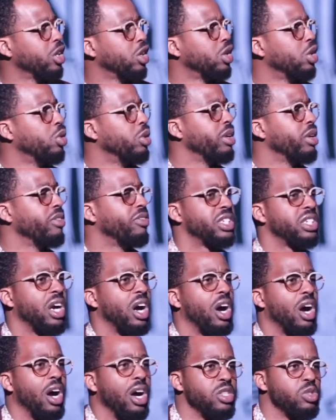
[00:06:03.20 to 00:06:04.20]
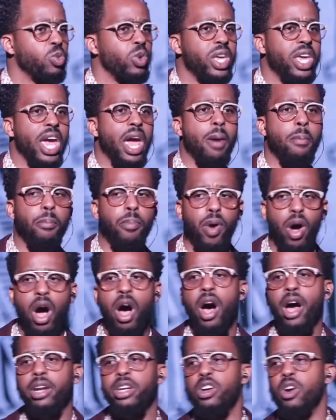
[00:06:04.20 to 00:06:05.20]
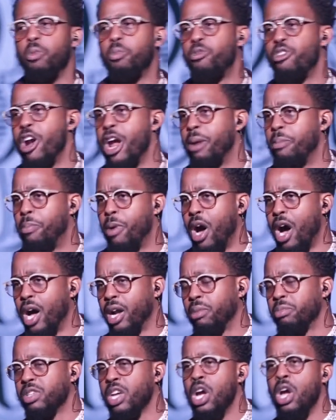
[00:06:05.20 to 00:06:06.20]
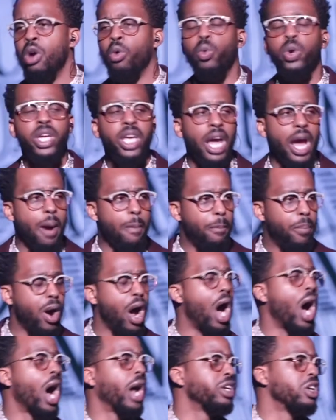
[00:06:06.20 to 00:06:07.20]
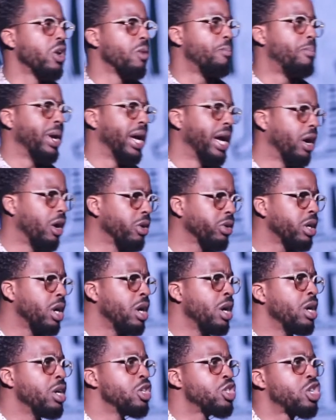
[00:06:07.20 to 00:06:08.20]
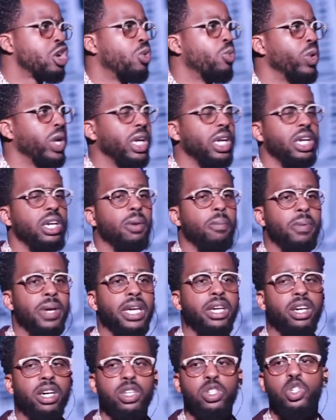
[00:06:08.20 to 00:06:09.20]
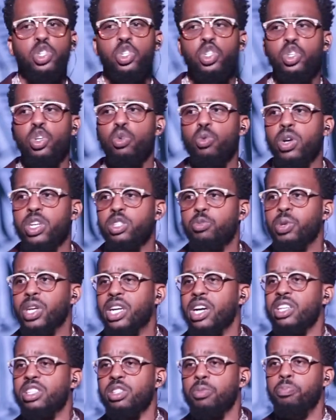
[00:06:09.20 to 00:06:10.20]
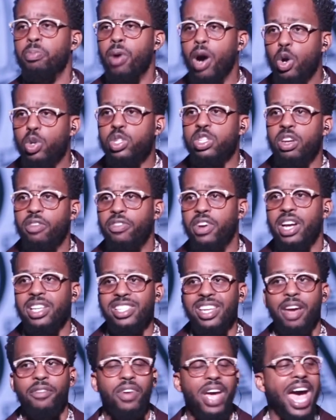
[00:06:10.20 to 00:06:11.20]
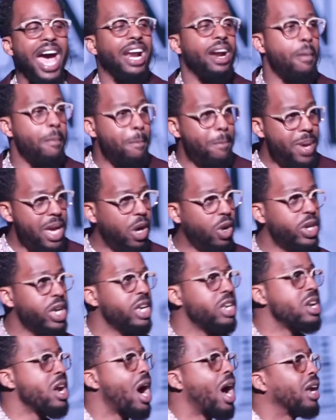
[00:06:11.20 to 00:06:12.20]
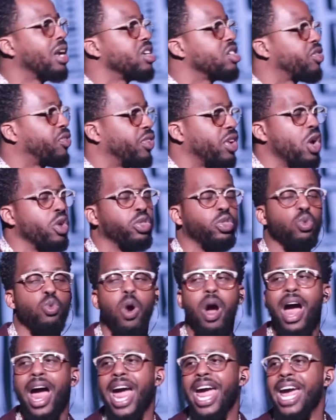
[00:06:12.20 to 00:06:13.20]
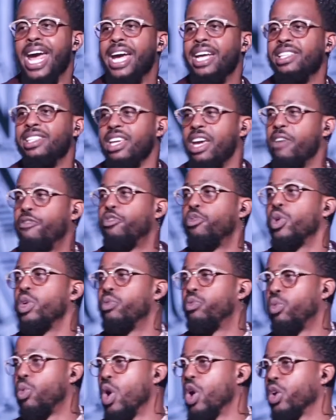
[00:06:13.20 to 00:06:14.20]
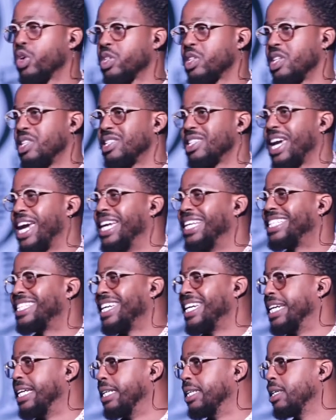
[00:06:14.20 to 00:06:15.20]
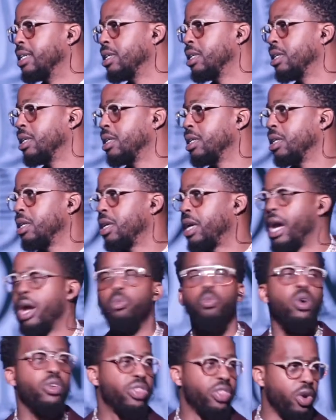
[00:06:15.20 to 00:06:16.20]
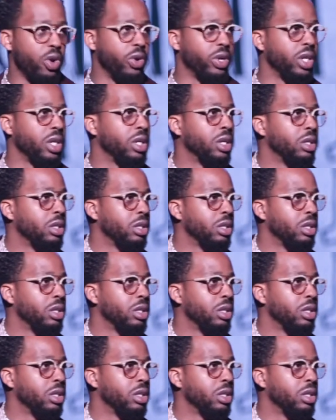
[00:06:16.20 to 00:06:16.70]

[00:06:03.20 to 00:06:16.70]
your Louis Vuittons. We can't pawn your bread bottoms. We can't pawn your belt. So we need to be good stewards because most of us have had a million dollars flow through our hands if we've worked since 18 and we're 30.